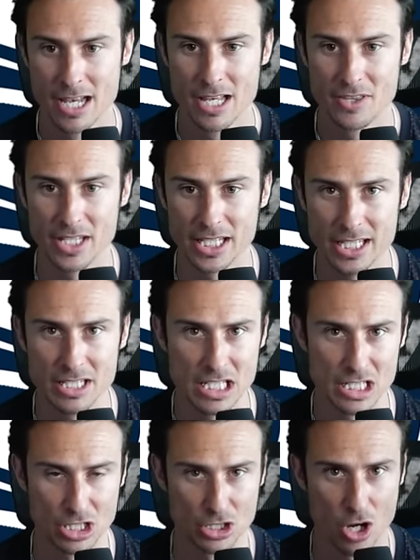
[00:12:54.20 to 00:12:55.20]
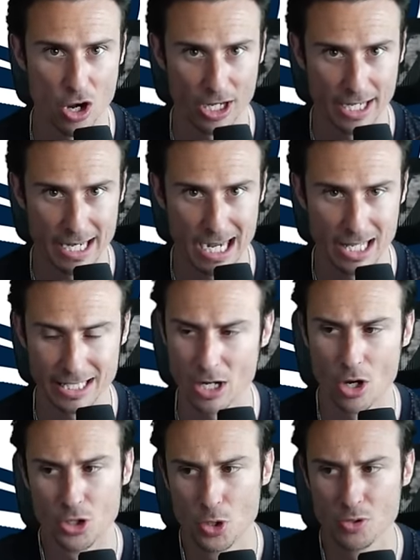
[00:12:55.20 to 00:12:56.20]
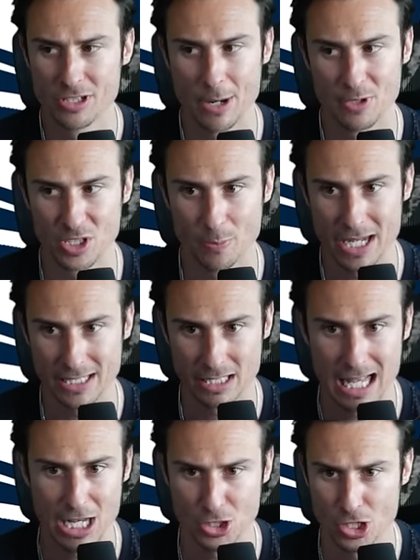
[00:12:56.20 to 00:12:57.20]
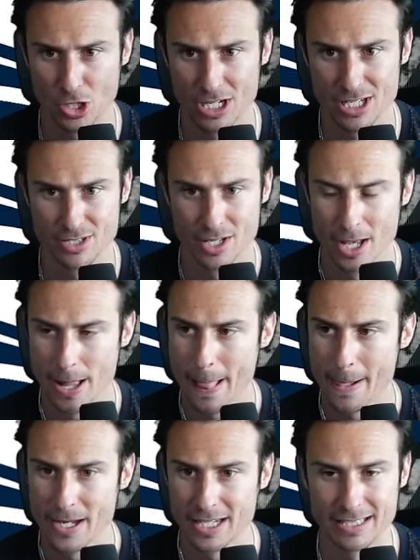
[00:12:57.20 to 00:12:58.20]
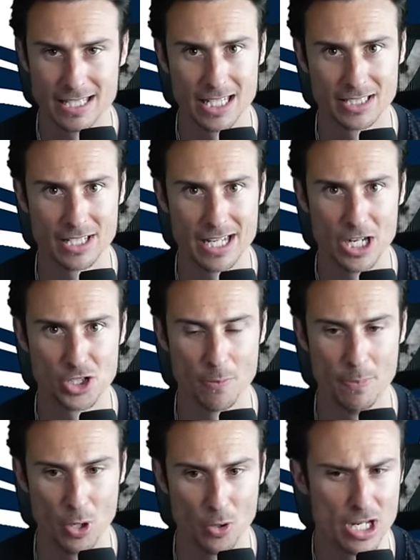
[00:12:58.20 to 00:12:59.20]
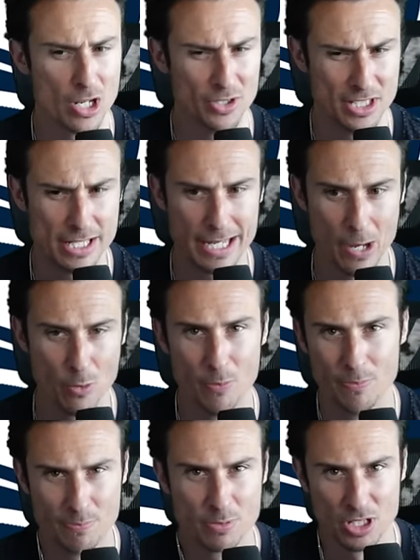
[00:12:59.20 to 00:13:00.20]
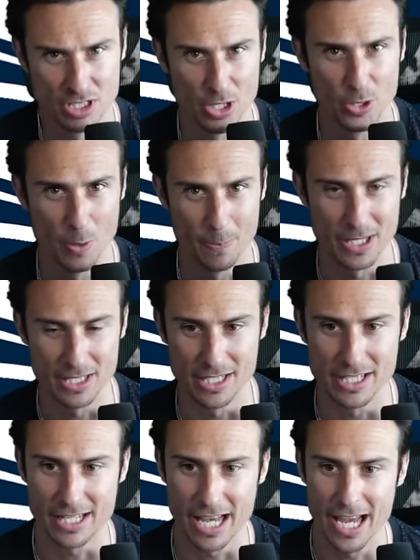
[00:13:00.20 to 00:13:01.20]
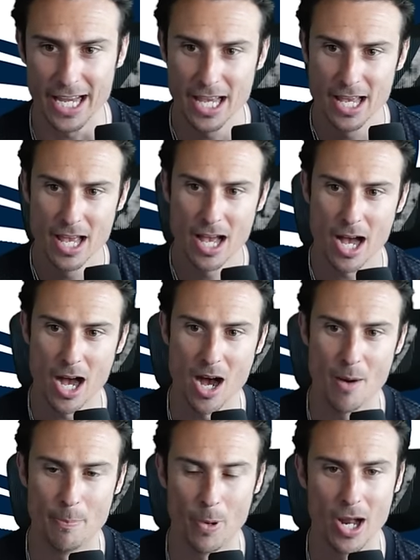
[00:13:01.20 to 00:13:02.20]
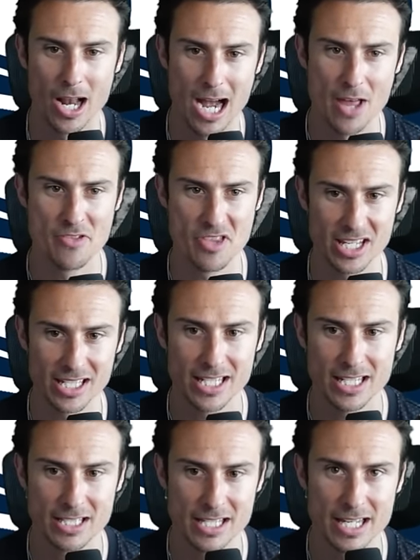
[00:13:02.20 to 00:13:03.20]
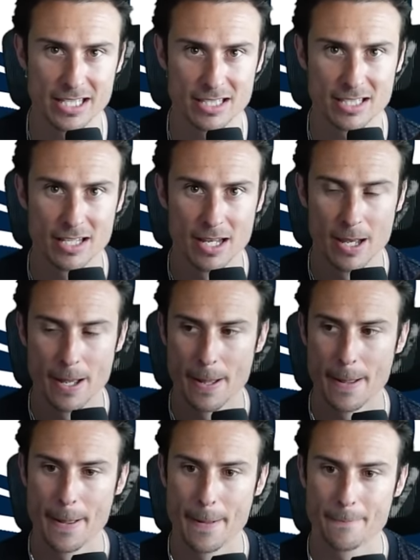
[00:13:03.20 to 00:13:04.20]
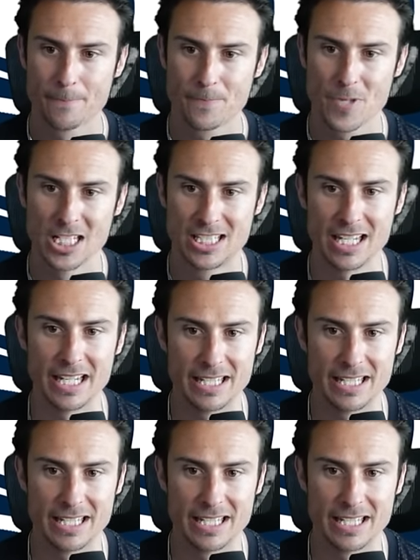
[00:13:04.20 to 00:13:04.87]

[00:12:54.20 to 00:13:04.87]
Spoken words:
the easiest to target a guy like that. Odunze was the best last year. His contested catch ability, you know, DK will continue to be DK. But I think the easiest to